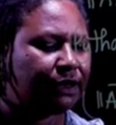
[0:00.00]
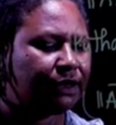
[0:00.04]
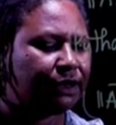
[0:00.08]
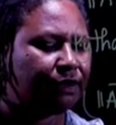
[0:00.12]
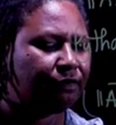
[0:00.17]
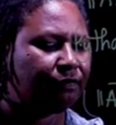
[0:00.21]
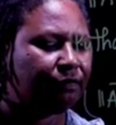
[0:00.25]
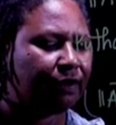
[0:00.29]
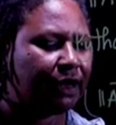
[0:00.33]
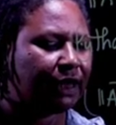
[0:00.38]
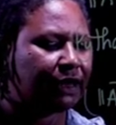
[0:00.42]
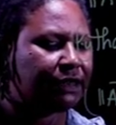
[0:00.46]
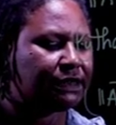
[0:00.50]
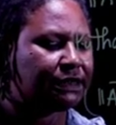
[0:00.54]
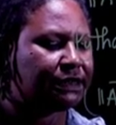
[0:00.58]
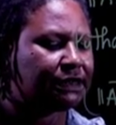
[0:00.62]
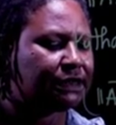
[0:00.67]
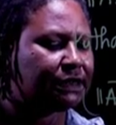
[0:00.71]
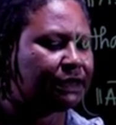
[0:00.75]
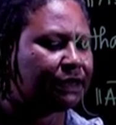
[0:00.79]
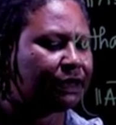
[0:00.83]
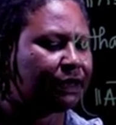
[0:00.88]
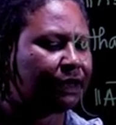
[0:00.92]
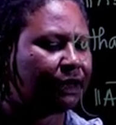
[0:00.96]
give
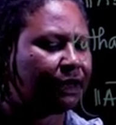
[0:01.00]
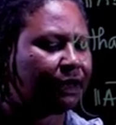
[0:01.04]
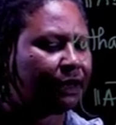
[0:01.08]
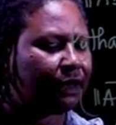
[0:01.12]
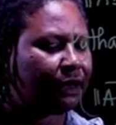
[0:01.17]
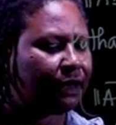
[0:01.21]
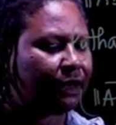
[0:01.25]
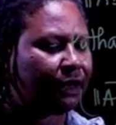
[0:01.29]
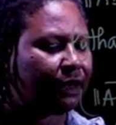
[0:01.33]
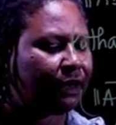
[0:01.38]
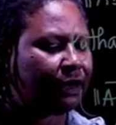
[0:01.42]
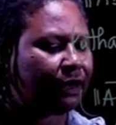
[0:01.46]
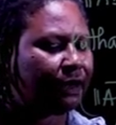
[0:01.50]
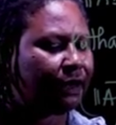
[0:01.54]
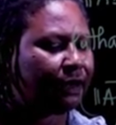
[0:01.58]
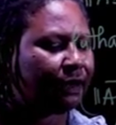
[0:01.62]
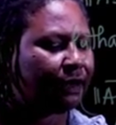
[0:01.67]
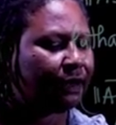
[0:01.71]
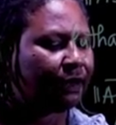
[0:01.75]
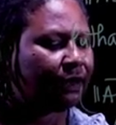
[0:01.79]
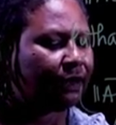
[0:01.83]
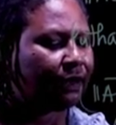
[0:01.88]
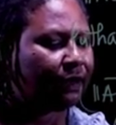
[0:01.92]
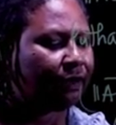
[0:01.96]
us
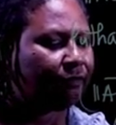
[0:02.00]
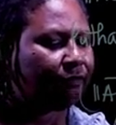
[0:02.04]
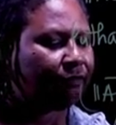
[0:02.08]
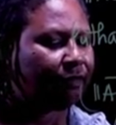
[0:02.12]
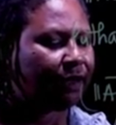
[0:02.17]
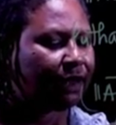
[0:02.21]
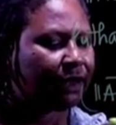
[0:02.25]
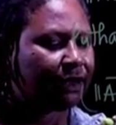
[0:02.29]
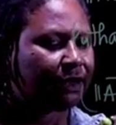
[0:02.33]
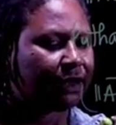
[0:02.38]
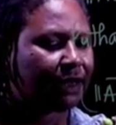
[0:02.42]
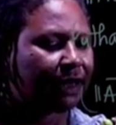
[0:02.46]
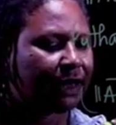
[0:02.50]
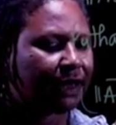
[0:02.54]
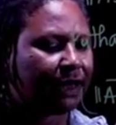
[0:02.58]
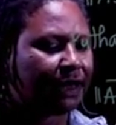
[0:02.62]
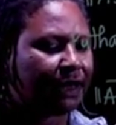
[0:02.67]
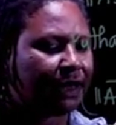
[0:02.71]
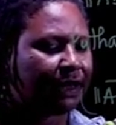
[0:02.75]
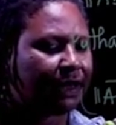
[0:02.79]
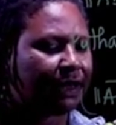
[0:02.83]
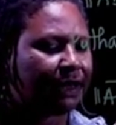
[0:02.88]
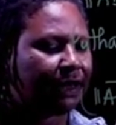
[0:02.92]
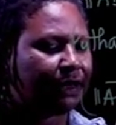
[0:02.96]
vector
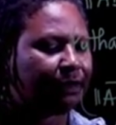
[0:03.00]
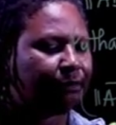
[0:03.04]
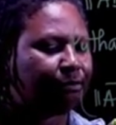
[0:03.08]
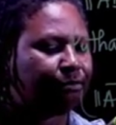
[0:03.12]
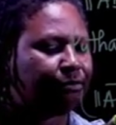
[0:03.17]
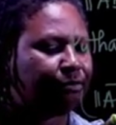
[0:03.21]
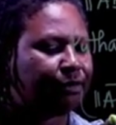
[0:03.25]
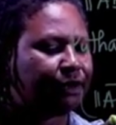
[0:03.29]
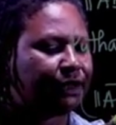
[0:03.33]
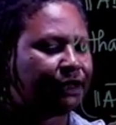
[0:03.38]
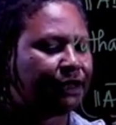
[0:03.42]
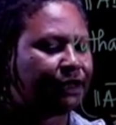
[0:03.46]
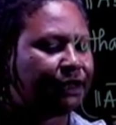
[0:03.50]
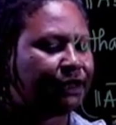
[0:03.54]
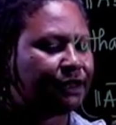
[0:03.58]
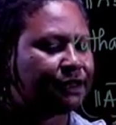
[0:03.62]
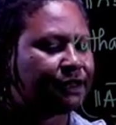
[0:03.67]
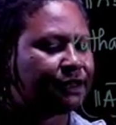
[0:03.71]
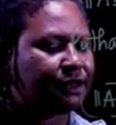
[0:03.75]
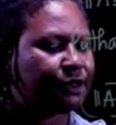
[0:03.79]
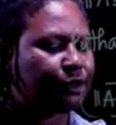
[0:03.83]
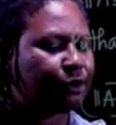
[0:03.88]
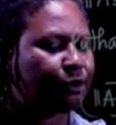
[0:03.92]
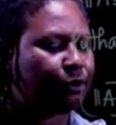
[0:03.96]
AB
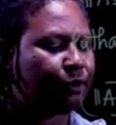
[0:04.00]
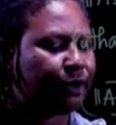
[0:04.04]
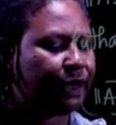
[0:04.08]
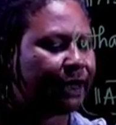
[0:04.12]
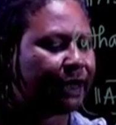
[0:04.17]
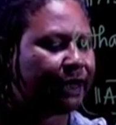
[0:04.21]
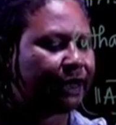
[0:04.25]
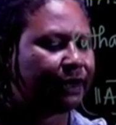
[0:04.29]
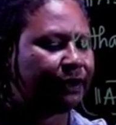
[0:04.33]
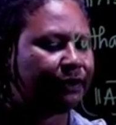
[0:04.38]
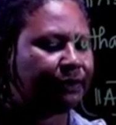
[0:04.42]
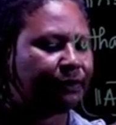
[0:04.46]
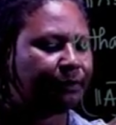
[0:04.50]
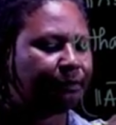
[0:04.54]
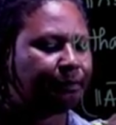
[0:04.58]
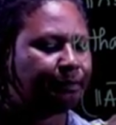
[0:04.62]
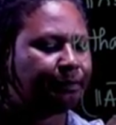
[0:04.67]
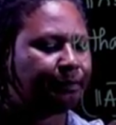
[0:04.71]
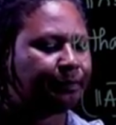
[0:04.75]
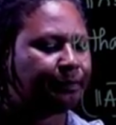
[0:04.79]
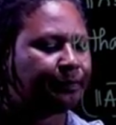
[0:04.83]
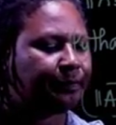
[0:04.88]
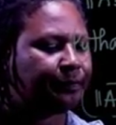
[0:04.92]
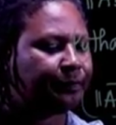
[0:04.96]
squared.
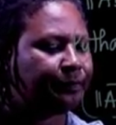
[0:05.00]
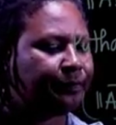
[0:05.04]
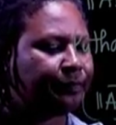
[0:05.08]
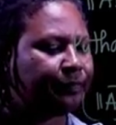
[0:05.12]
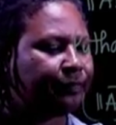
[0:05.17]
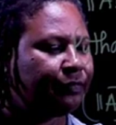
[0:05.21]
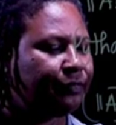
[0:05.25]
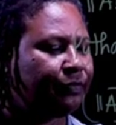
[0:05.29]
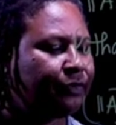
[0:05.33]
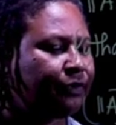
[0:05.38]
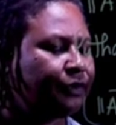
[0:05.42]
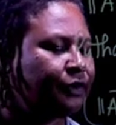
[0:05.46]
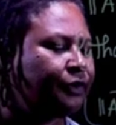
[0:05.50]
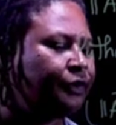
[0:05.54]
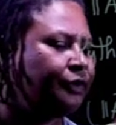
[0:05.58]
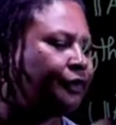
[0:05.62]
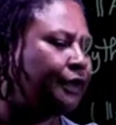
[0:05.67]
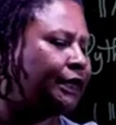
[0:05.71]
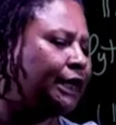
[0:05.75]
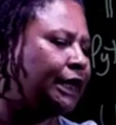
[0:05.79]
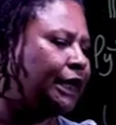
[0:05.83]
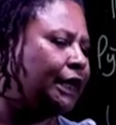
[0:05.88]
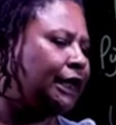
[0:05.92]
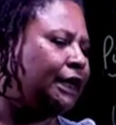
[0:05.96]

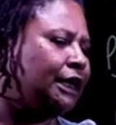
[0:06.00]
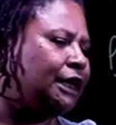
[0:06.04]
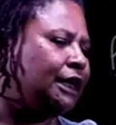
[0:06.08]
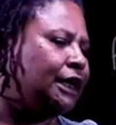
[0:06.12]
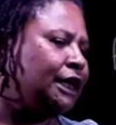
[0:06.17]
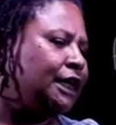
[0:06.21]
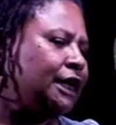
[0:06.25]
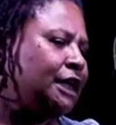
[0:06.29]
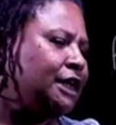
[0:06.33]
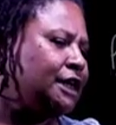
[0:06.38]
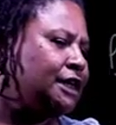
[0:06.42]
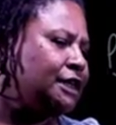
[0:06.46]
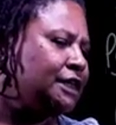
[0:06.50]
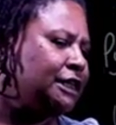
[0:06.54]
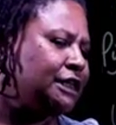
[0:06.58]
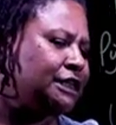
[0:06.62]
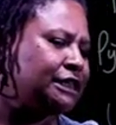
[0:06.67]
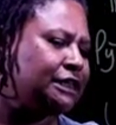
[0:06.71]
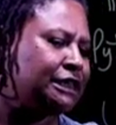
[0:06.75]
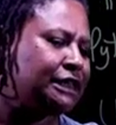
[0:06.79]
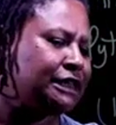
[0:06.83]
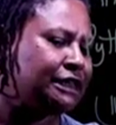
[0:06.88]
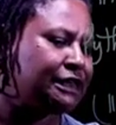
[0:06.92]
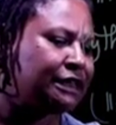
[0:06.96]
Okay,
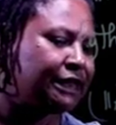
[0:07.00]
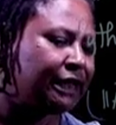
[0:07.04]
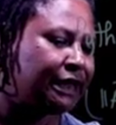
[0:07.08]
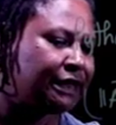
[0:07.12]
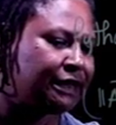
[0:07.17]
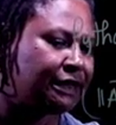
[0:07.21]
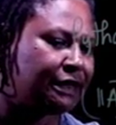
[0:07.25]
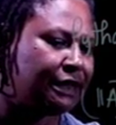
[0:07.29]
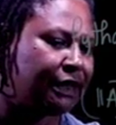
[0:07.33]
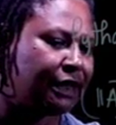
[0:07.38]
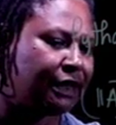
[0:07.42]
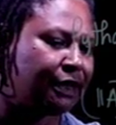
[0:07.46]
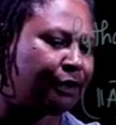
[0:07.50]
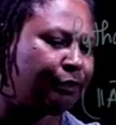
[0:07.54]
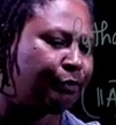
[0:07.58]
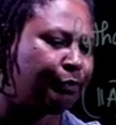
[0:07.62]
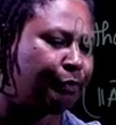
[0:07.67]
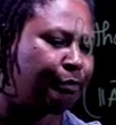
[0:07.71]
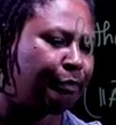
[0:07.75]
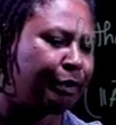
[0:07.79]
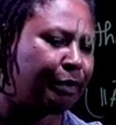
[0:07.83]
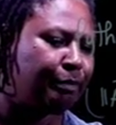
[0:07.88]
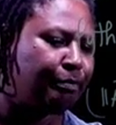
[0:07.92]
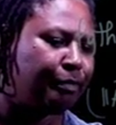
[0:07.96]
this is 13.
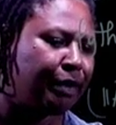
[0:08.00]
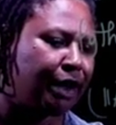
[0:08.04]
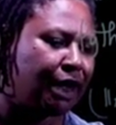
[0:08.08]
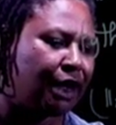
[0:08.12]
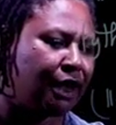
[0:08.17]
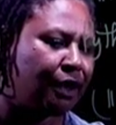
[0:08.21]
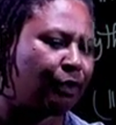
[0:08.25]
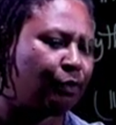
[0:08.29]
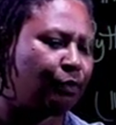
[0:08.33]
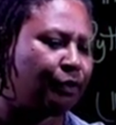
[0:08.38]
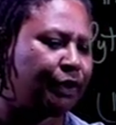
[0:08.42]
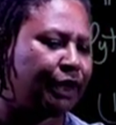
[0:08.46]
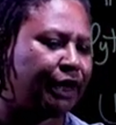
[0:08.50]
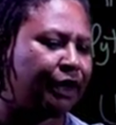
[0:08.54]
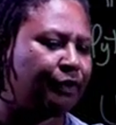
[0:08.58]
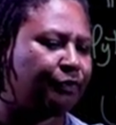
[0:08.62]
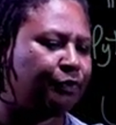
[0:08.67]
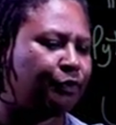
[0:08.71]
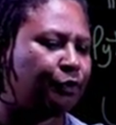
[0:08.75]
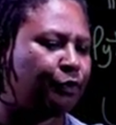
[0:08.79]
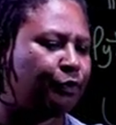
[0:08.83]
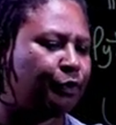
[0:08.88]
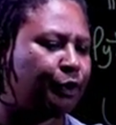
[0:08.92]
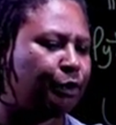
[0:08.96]
Remember, we
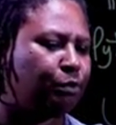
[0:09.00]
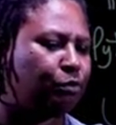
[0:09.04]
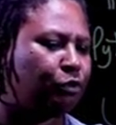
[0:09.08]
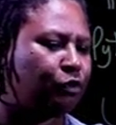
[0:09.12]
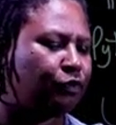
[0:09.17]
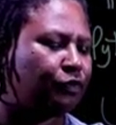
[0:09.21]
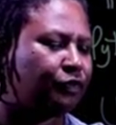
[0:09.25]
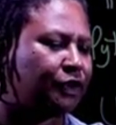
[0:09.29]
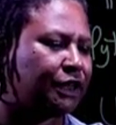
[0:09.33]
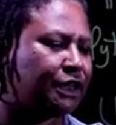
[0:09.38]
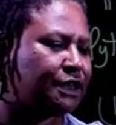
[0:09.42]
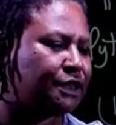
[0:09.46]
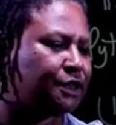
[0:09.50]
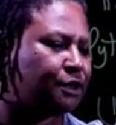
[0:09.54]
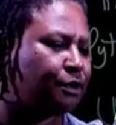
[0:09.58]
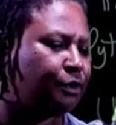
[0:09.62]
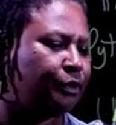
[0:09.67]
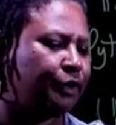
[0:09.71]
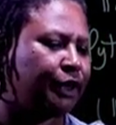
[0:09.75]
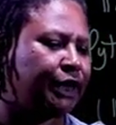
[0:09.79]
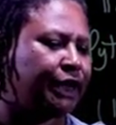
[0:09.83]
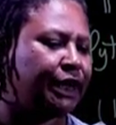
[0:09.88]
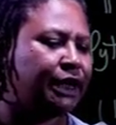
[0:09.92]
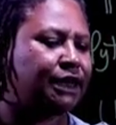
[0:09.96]
have to remove this
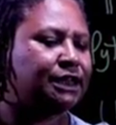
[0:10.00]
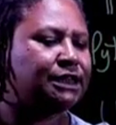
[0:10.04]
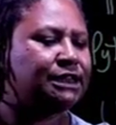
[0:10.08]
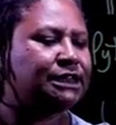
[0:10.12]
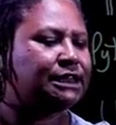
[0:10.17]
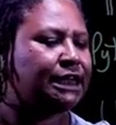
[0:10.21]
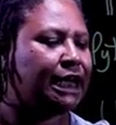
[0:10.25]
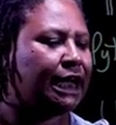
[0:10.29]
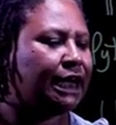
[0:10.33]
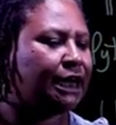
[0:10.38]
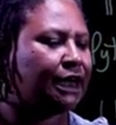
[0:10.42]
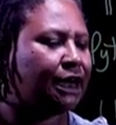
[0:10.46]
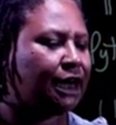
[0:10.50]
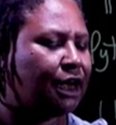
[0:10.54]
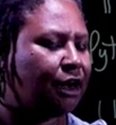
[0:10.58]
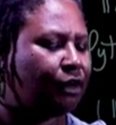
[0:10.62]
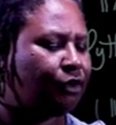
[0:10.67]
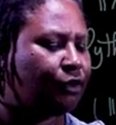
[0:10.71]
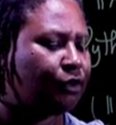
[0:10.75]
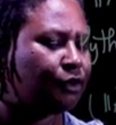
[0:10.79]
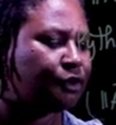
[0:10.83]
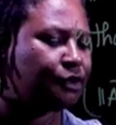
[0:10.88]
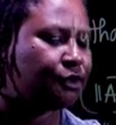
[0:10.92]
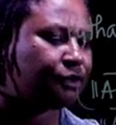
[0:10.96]
square sign
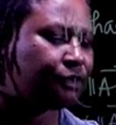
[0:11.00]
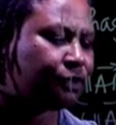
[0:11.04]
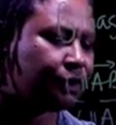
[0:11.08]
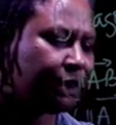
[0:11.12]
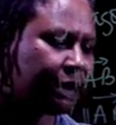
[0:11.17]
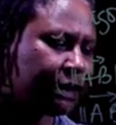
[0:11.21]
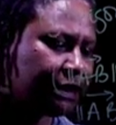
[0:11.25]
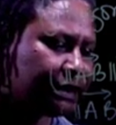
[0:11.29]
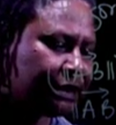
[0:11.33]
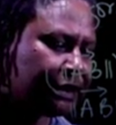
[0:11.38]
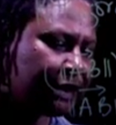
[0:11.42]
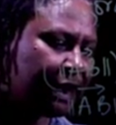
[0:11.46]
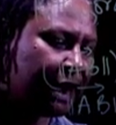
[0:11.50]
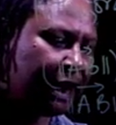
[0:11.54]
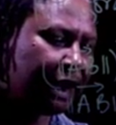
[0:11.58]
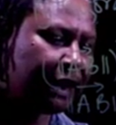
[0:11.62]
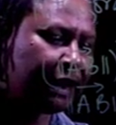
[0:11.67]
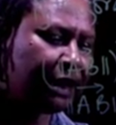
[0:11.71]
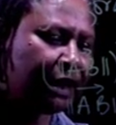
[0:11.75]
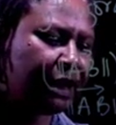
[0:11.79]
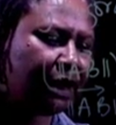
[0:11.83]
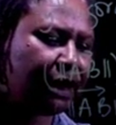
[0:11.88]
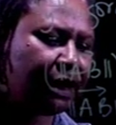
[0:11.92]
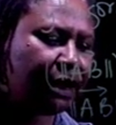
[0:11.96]
across to that
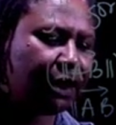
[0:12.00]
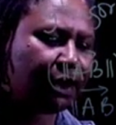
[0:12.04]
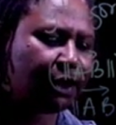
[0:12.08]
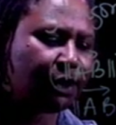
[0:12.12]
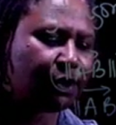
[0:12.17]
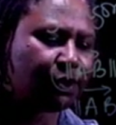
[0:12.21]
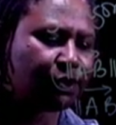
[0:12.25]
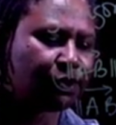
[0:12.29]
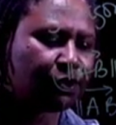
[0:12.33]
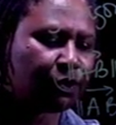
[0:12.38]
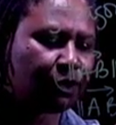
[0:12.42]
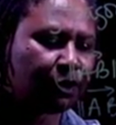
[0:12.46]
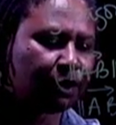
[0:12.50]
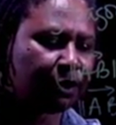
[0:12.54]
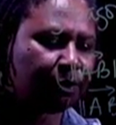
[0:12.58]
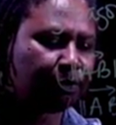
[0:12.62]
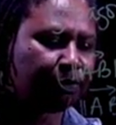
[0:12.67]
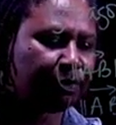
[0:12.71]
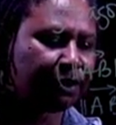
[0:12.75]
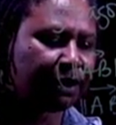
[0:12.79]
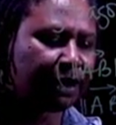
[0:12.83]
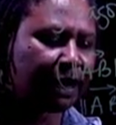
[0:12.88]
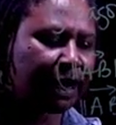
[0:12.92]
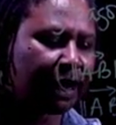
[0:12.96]
side. So it
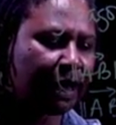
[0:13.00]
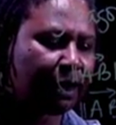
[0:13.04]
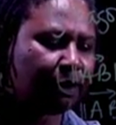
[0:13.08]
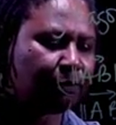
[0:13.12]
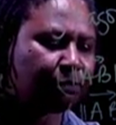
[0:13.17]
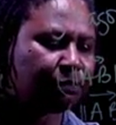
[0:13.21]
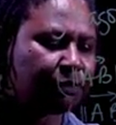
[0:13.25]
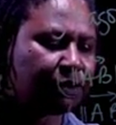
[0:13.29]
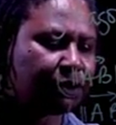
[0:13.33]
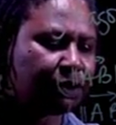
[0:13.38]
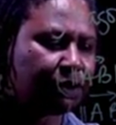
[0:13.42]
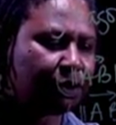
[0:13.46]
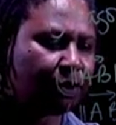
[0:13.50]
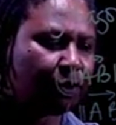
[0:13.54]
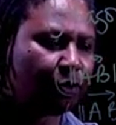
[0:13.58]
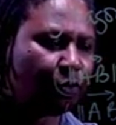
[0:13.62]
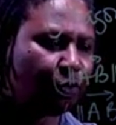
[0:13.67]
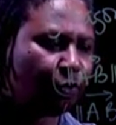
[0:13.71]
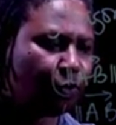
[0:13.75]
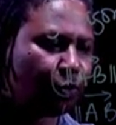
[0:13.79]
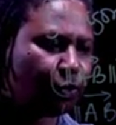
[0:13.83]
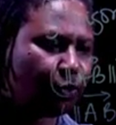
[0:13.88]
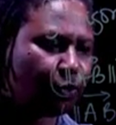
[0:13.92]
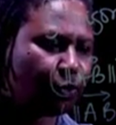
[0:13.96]
becomes
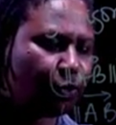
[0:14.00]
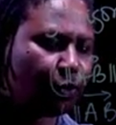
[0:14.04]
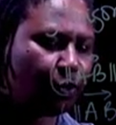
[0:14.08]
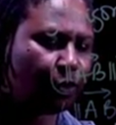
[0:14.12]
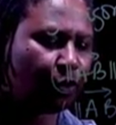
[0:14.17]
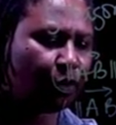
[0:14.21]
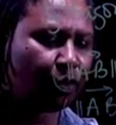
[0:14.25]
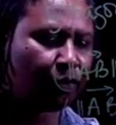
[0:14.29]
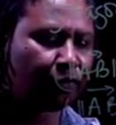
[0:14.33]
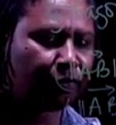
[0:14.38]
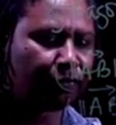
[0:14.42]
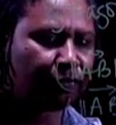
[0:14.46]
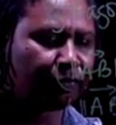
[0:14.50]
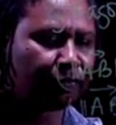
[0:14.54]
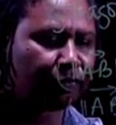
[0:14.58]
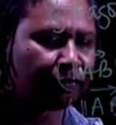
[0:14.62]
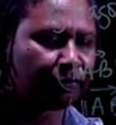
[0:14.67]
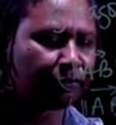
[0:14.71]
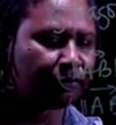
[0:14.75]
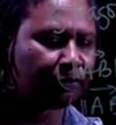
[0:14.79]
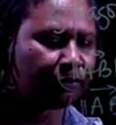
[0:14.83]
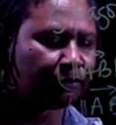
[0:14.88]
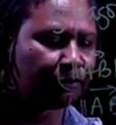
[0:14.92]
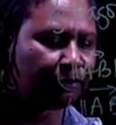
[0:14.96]
root of,
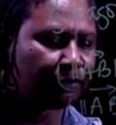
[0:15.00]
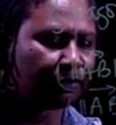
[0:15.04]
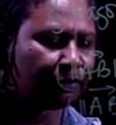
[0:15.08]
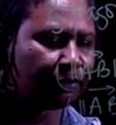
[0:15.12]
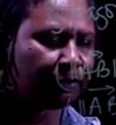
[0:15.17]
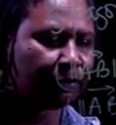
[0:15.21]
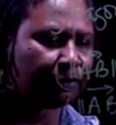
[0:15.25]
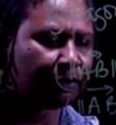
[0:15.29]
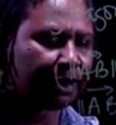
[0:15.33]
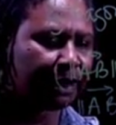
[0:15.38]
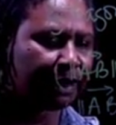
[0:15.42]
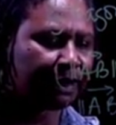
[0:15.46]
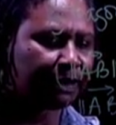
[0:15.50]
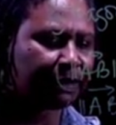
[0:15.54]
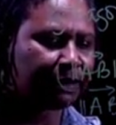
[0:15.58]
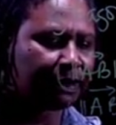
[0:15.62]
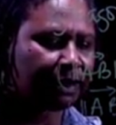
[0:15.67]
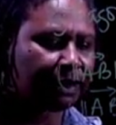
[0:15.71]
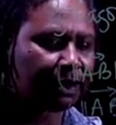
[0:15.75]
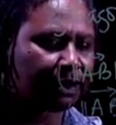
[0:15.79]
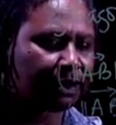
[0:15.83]
all right?